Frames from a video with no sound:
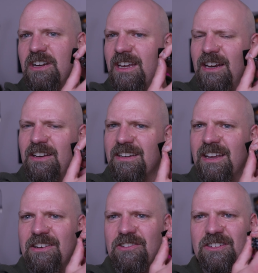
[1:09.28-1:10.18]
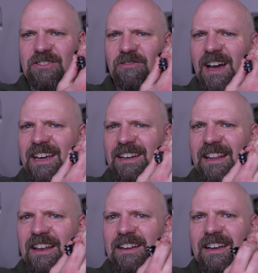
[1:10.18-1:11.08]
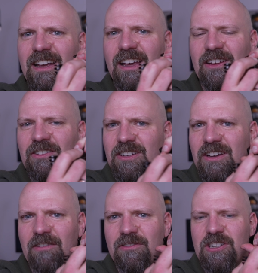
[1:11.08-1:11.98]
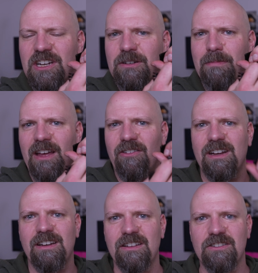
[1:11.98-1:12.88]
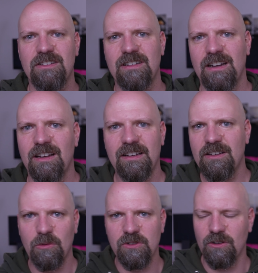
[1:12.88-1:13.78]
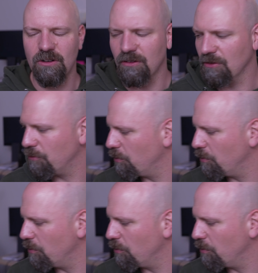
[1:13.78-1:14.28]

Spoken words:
get it just right, and then you have to change the battery, and then it's just like it goes all